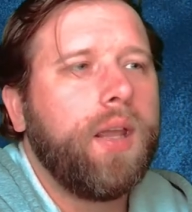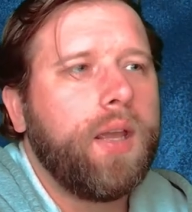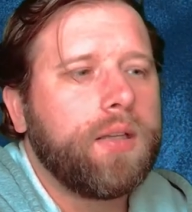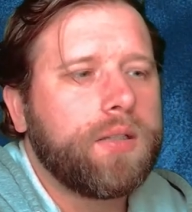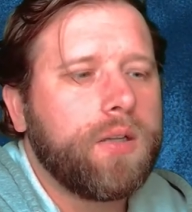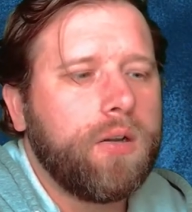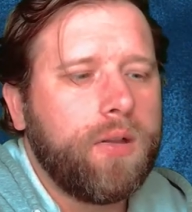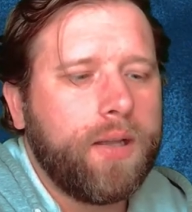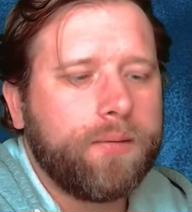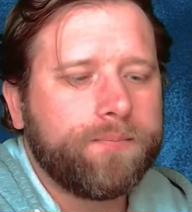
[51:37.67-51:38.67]
And so,
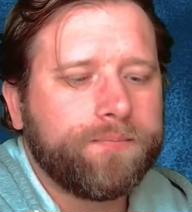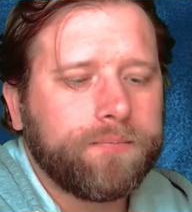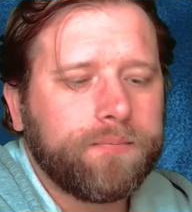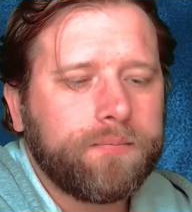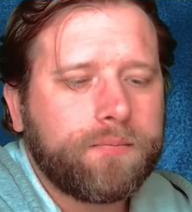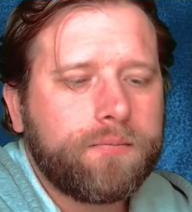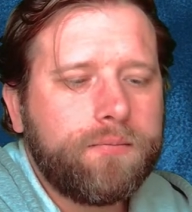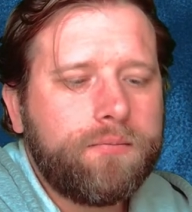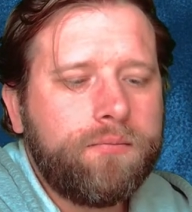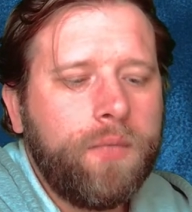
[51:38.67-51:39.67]
like,
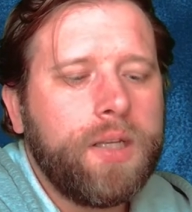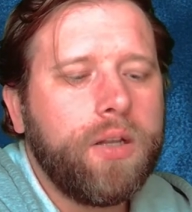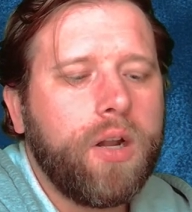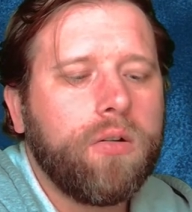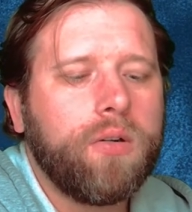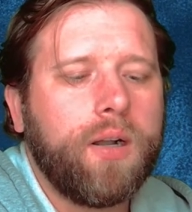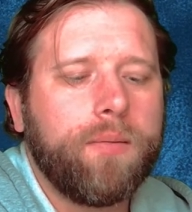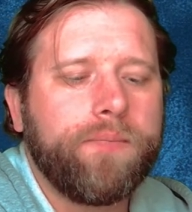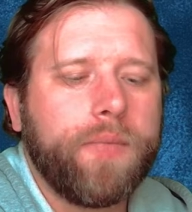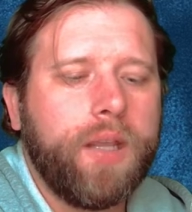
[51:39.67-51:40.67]
you know, um,